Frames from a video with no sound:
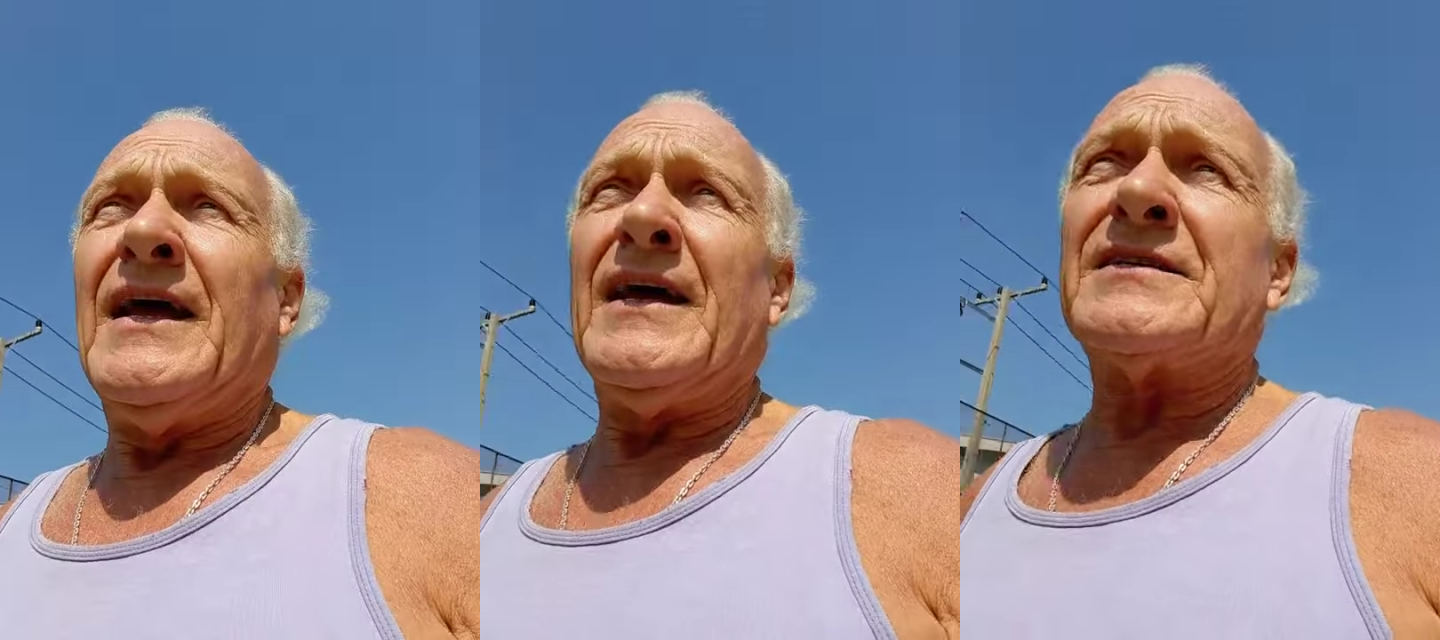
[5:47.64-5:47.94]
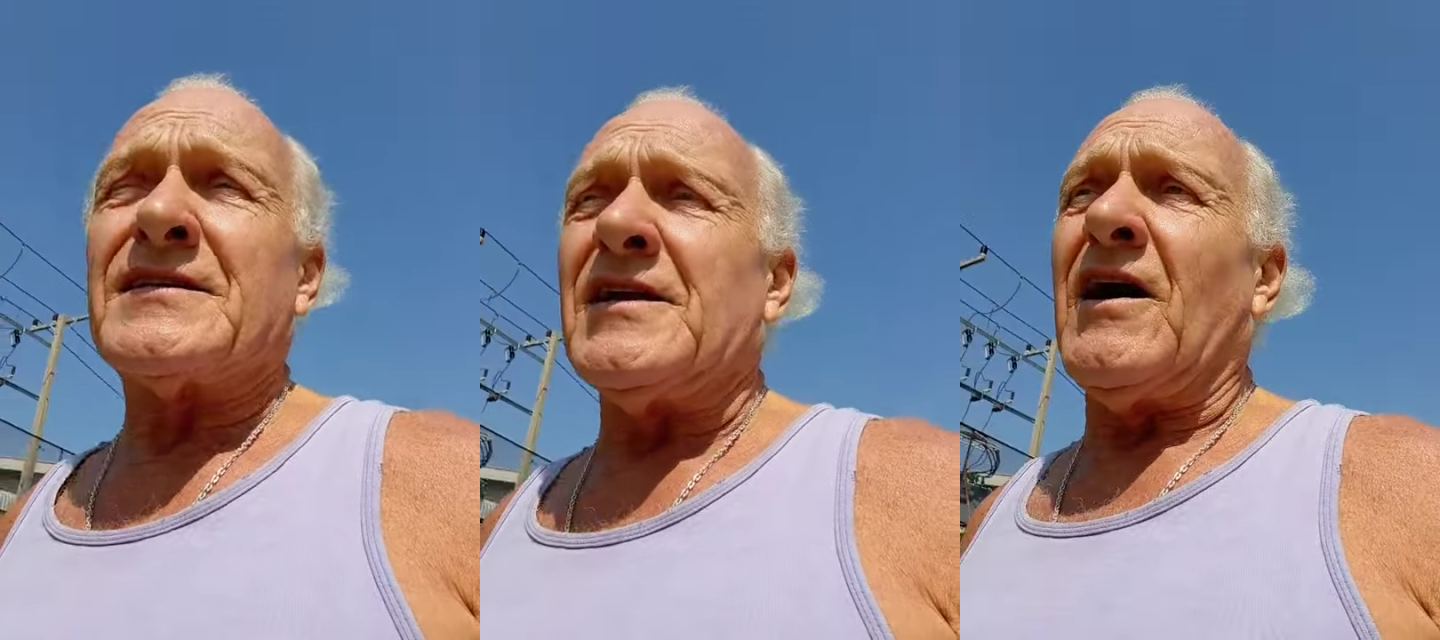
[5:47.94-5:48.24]

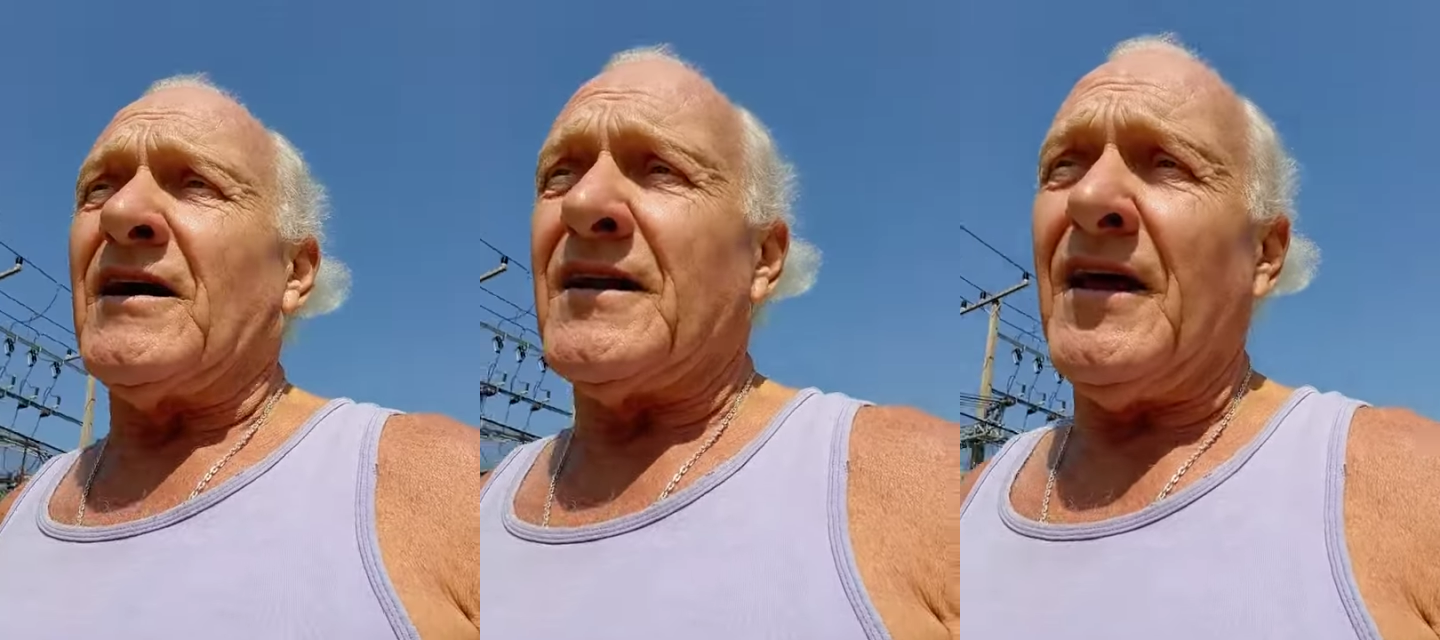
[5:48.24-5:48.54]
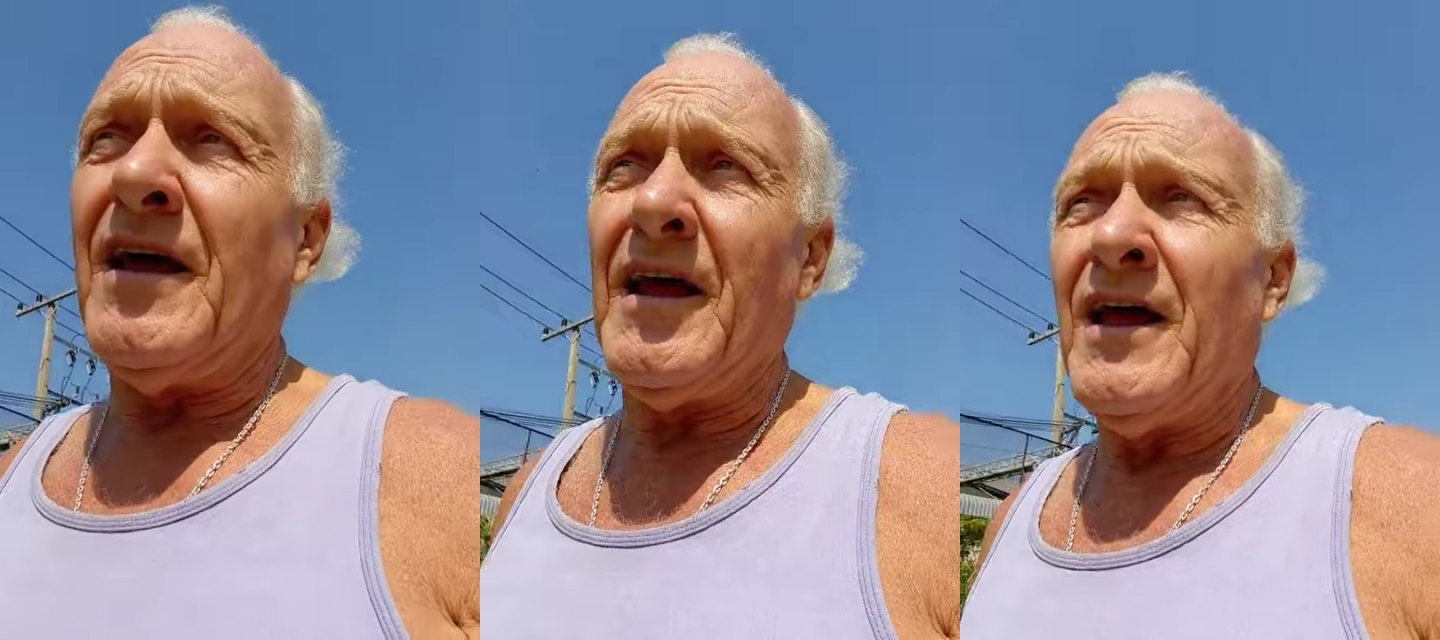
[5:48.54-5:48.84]
It's not
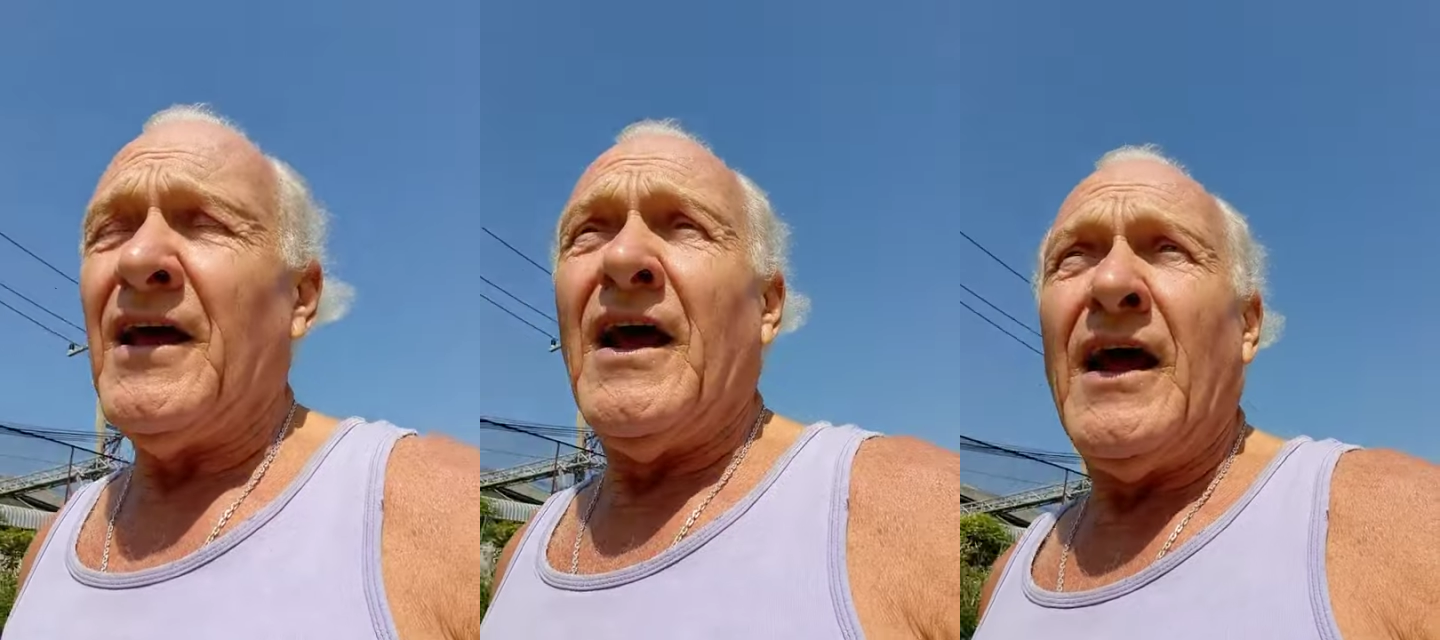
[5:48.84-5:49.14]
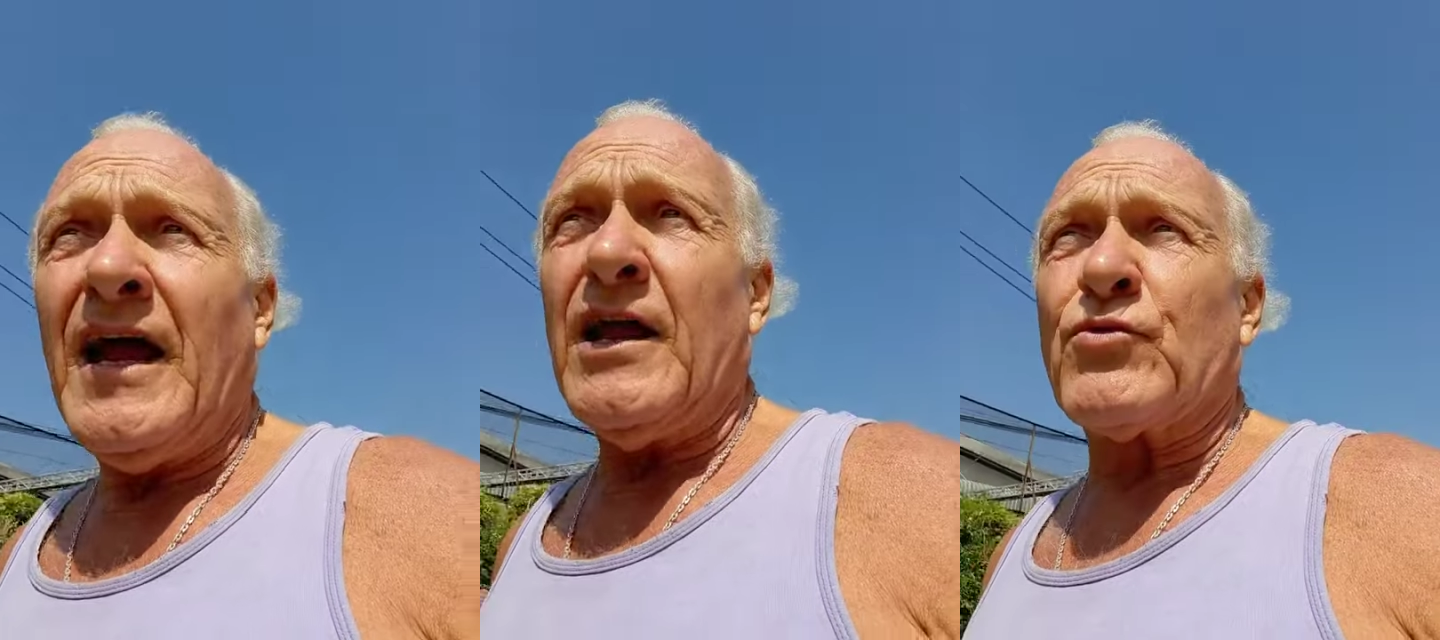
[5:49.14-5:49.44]

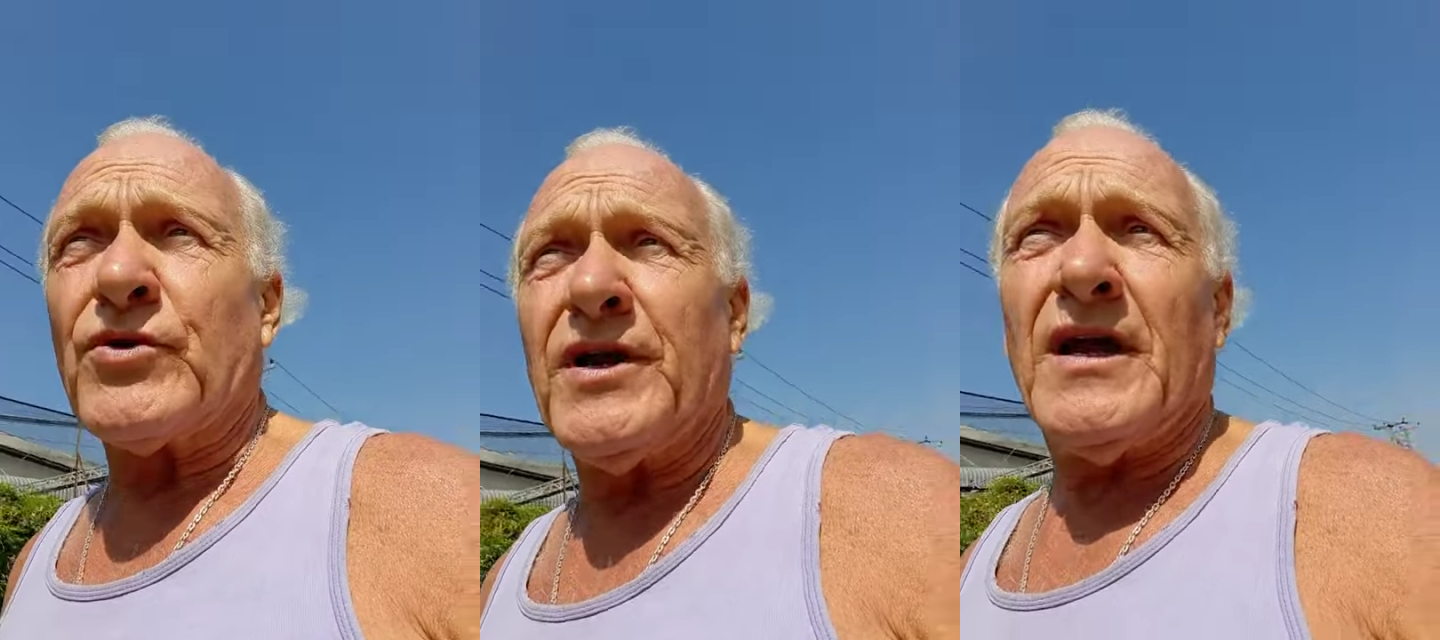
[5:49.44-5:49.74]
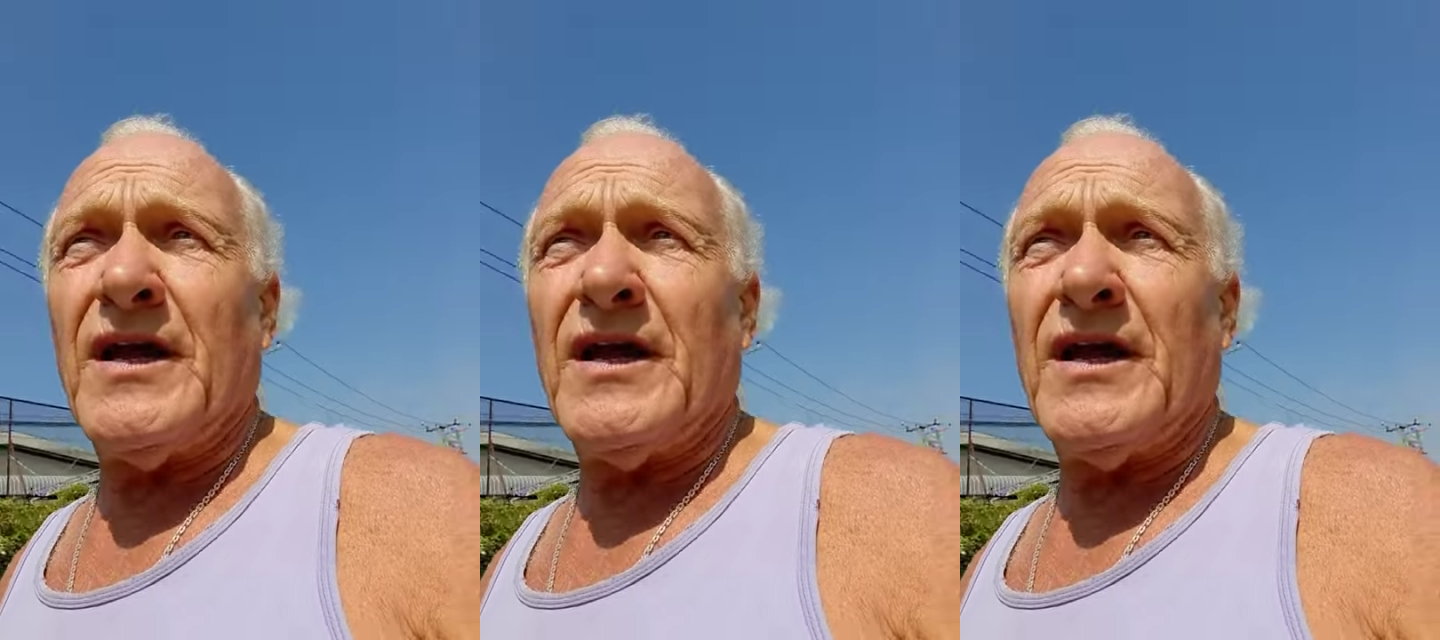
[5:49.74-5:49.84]
a re-